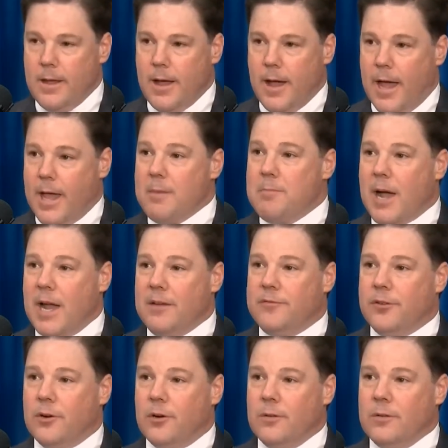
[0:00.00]
I am
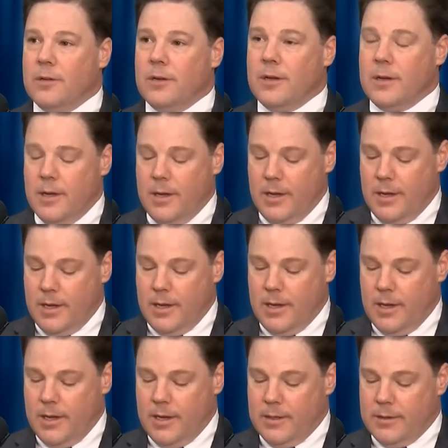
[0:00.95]
mindful
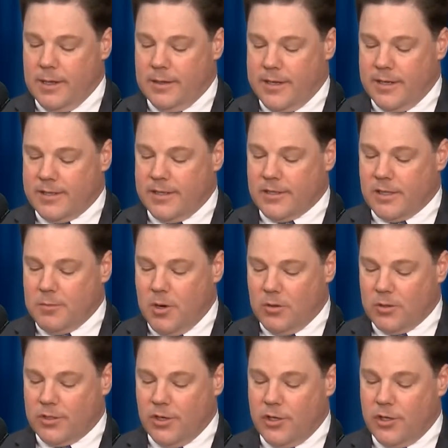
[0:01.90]
that this is a most